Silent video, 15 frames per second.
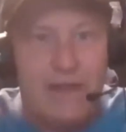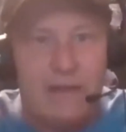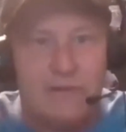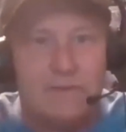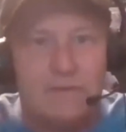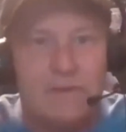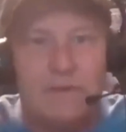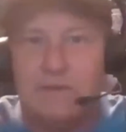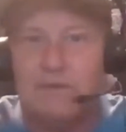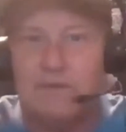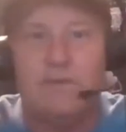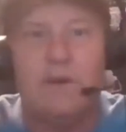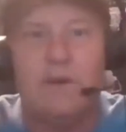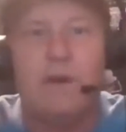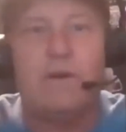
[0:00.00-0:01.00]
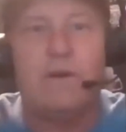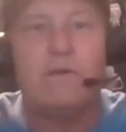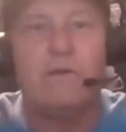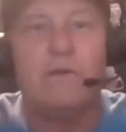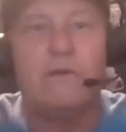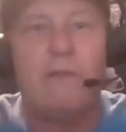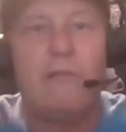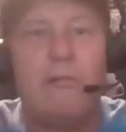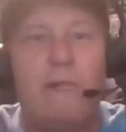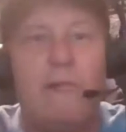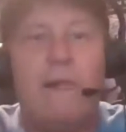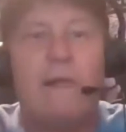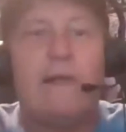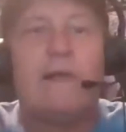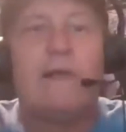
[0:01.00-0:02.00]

house, do you? I said, no. He